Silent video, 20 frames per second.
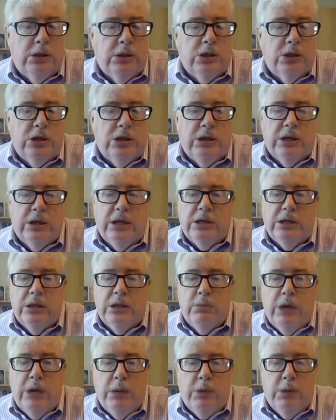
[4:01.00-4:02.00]
and she thinks
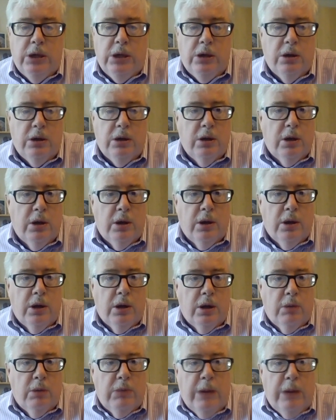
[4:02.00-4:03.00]
that maybe
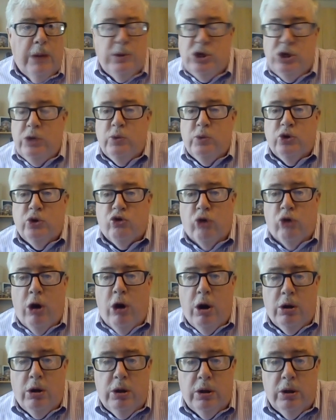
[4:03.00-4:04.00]
maybe she was
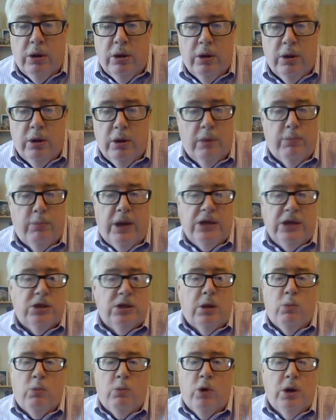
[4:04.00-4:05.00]
drugged by
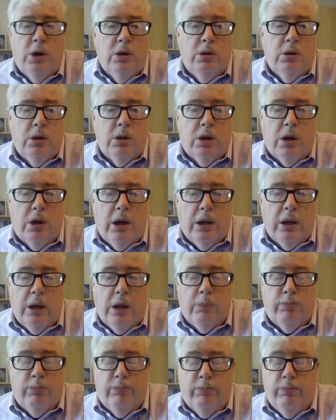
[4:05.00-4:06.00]
someone. And I, I
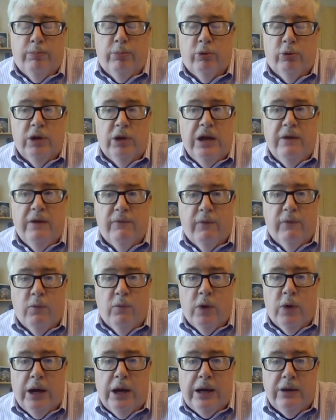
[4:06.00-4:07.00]
believe, from
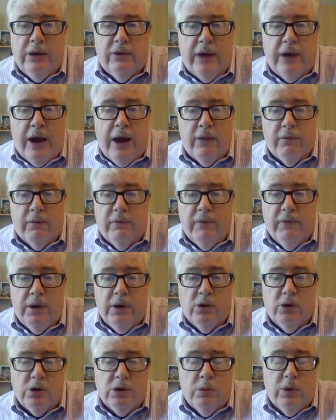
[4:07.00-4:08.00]
what I could gather from the
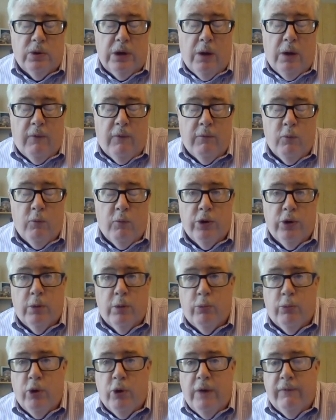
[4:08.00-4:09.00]
video, she was there from, with her
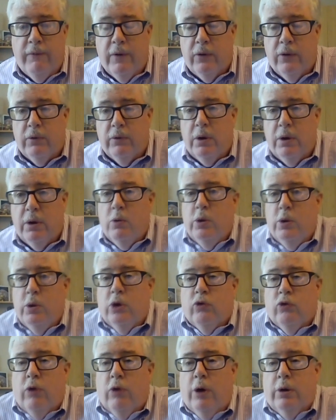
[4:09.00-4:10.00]
boyfriend. So I don't know who would
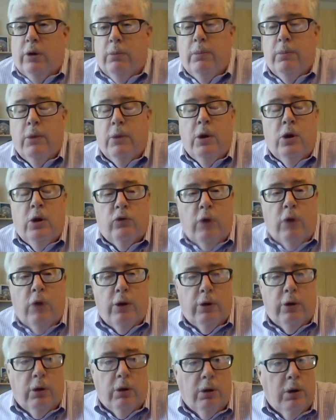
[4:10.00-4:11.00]
have drugged him,
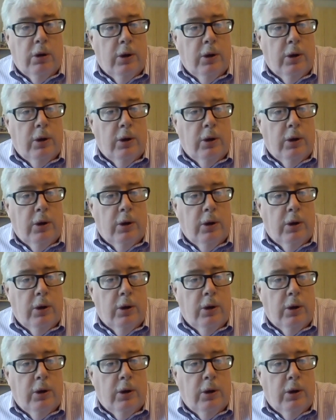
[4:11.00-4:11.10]
drugged her.